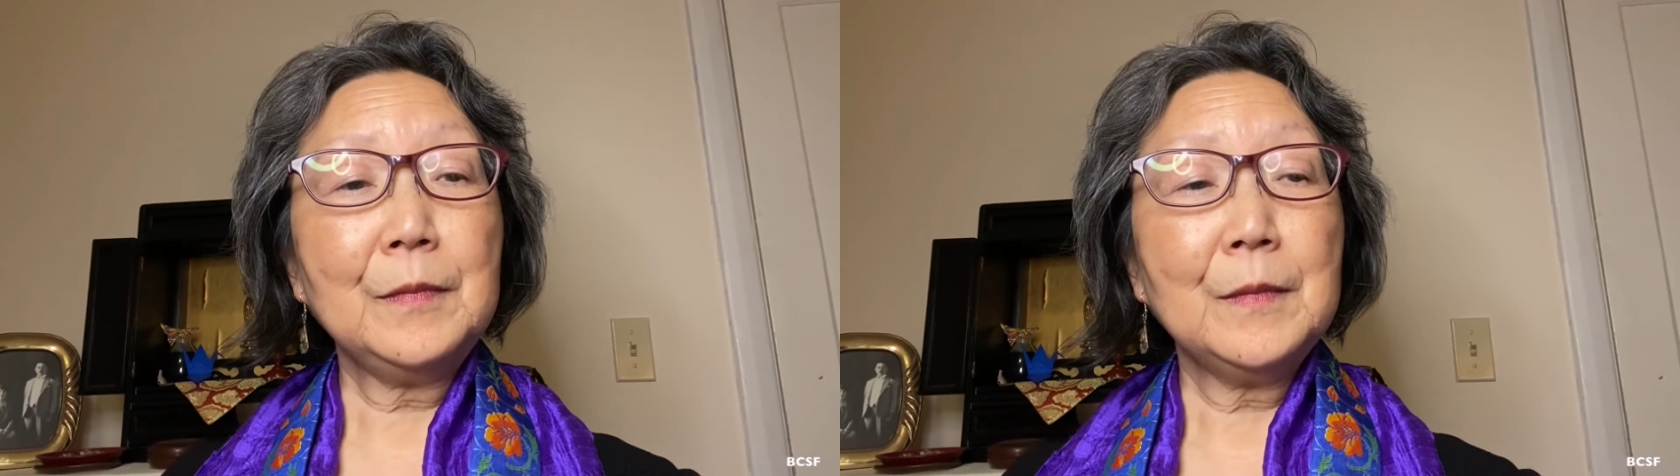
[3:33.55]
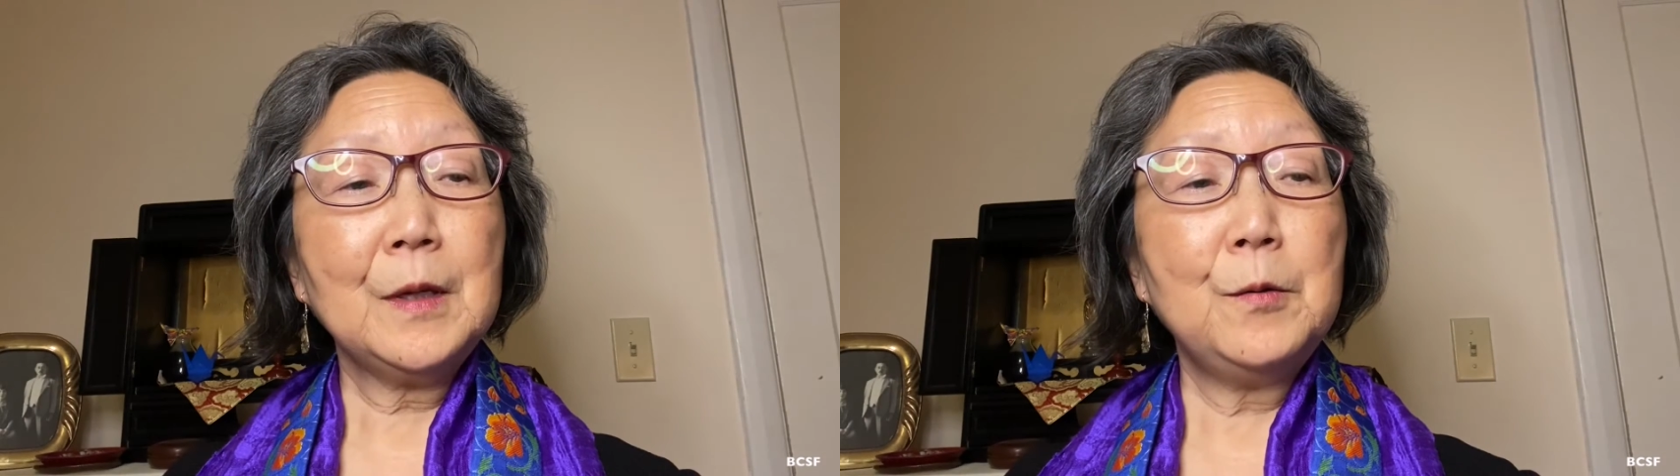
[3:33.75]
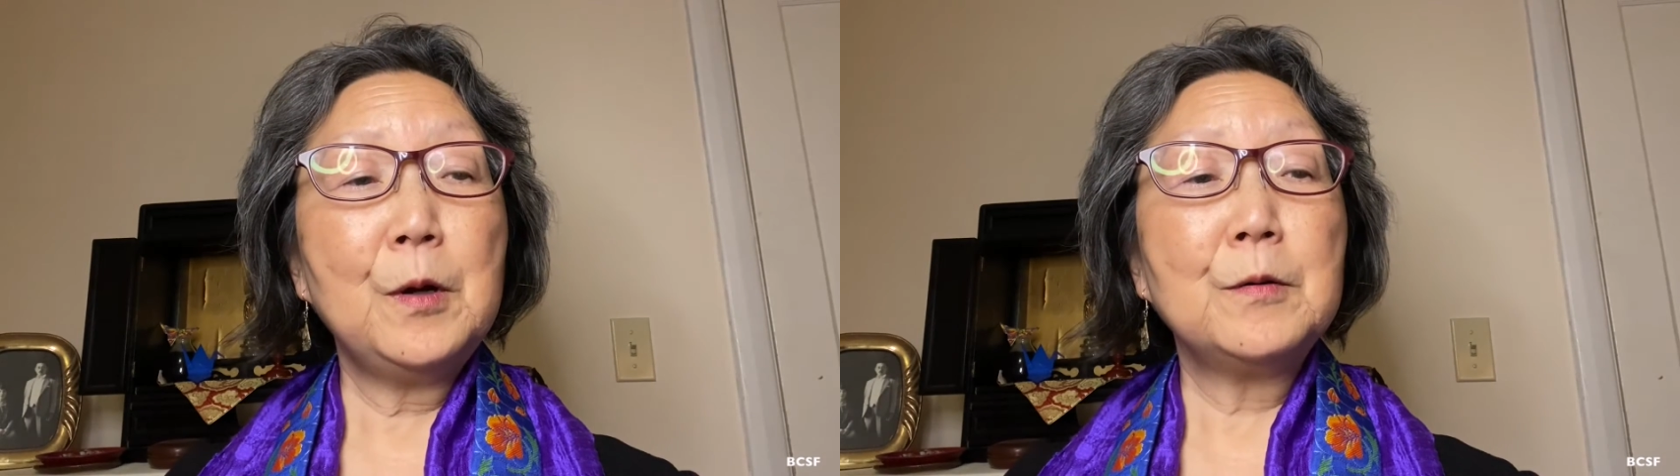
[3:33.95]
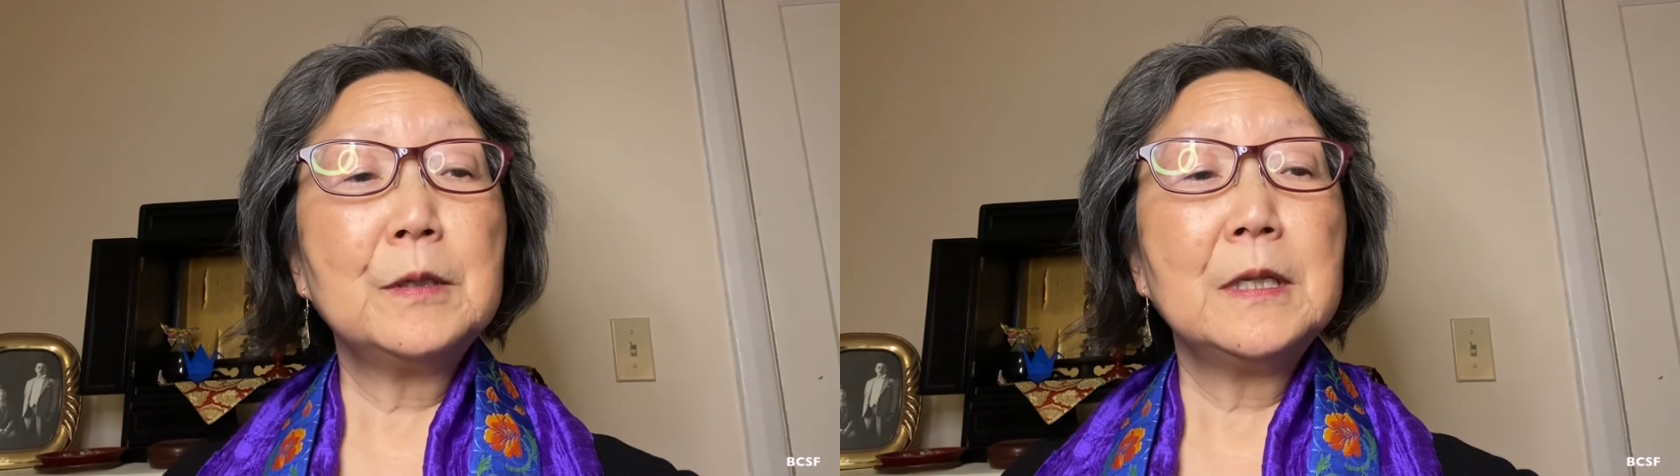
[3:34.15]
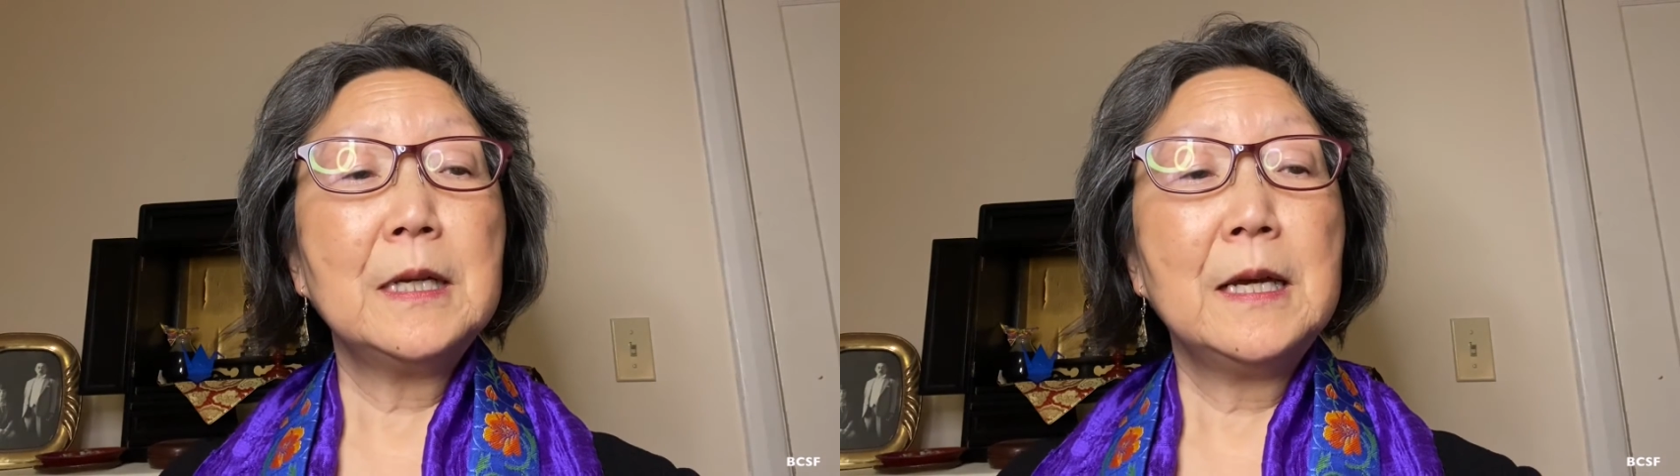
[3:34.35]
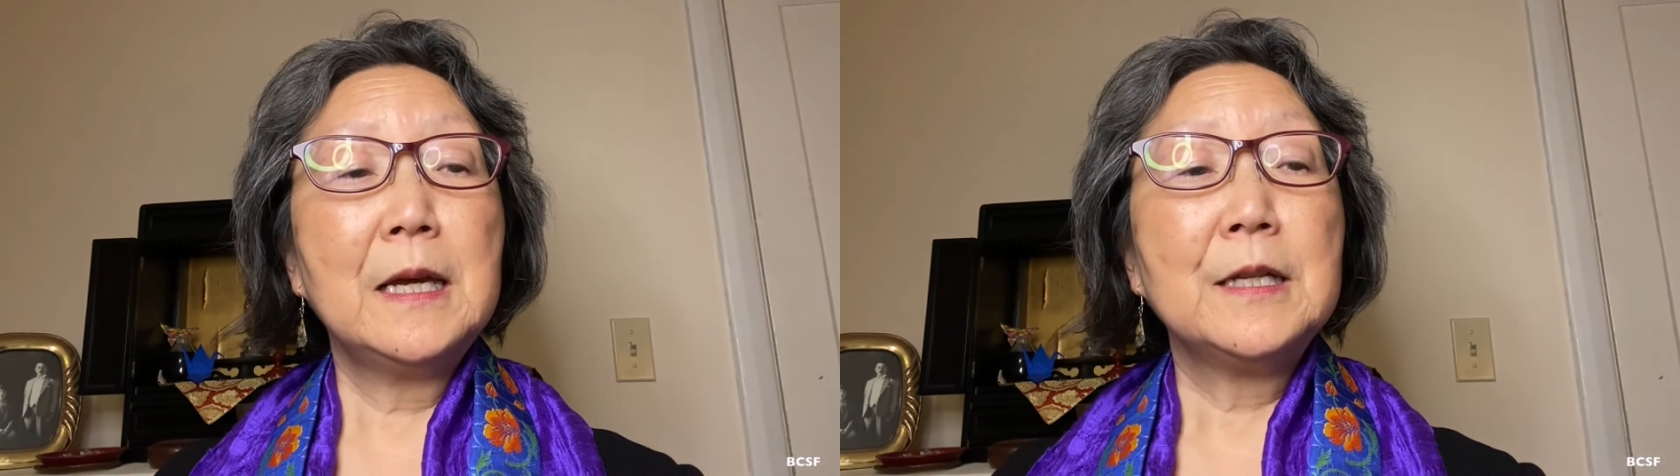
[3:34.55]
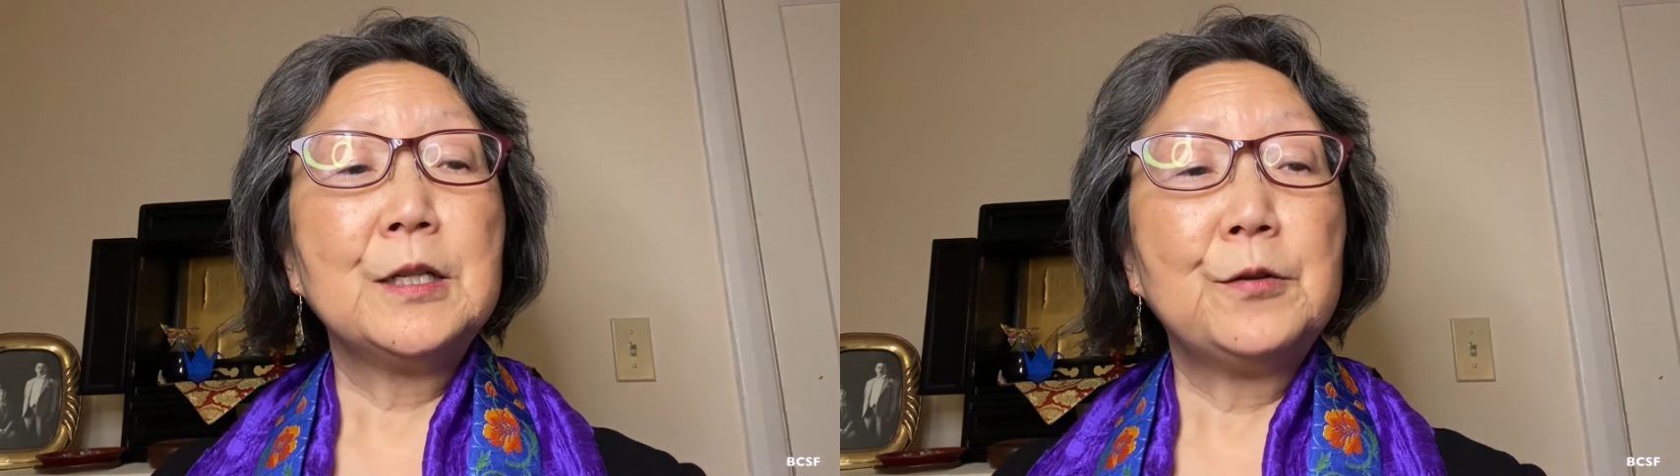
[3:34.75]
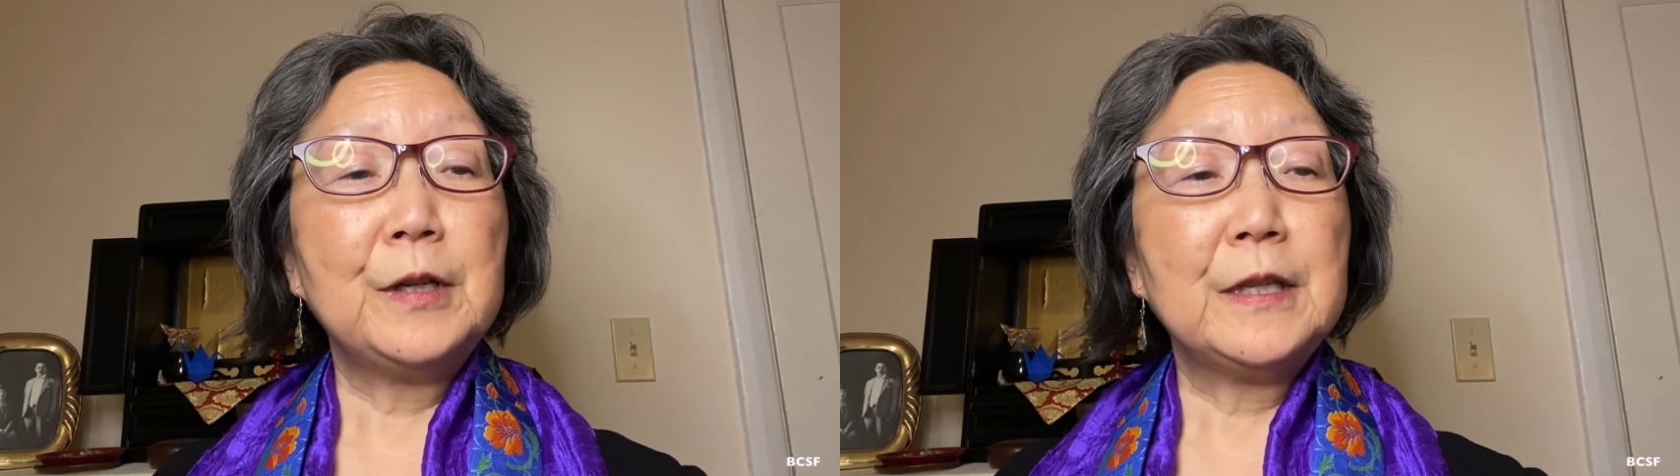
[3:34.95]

quote, "During